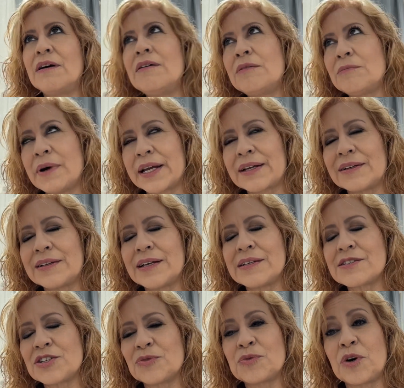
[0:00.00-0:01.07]
Oh my
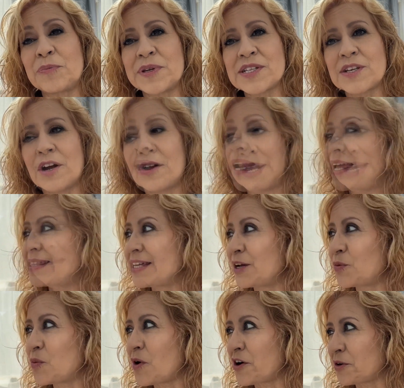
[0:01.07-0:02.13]
goodness, you won't be sorry. And I think
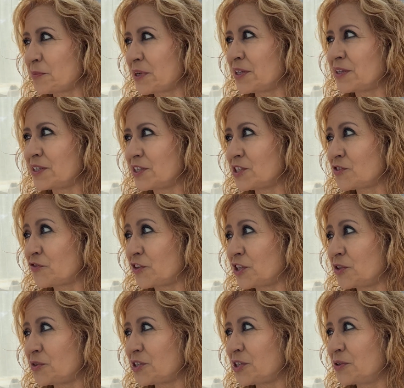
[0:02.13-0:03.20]
watermelon is for
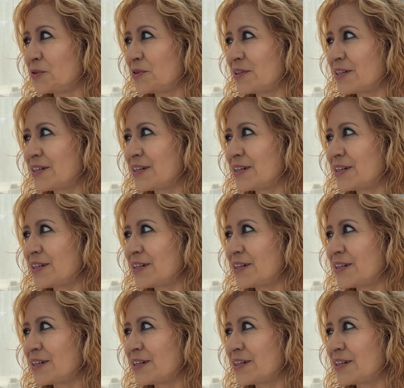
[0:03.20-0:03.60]
you too.